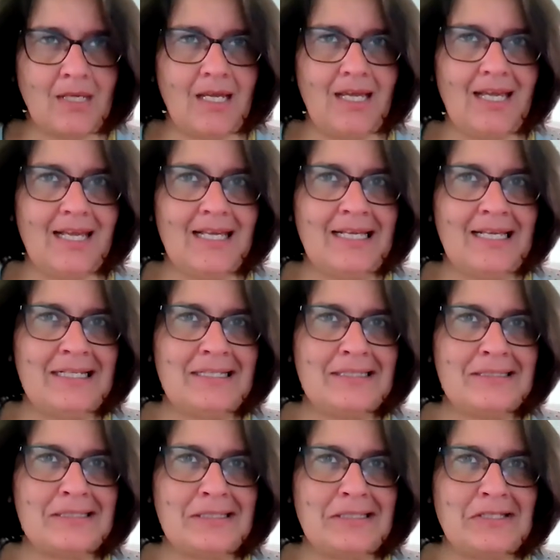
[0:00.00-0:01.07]

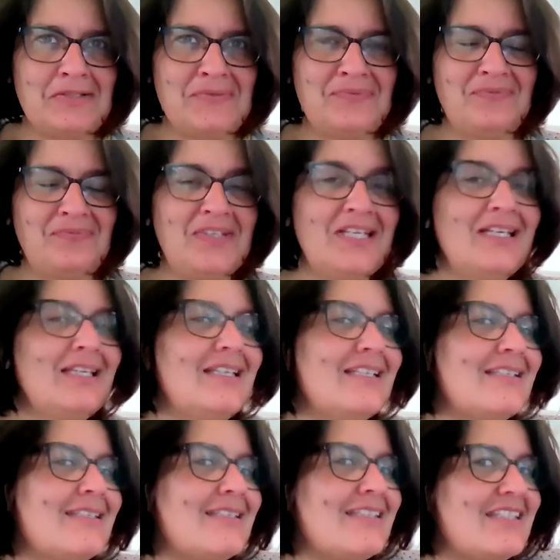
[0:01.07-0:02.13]
and you feel
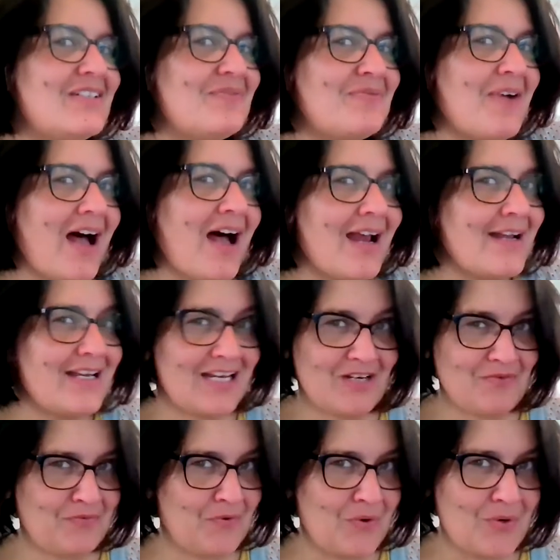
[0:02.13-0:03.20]
this dividing
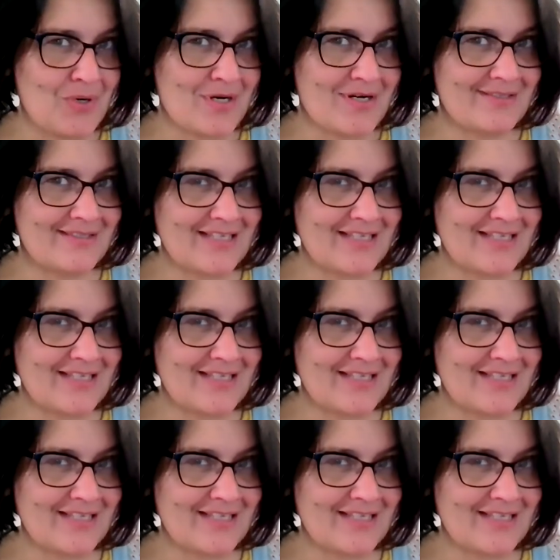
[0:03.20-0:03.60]
force,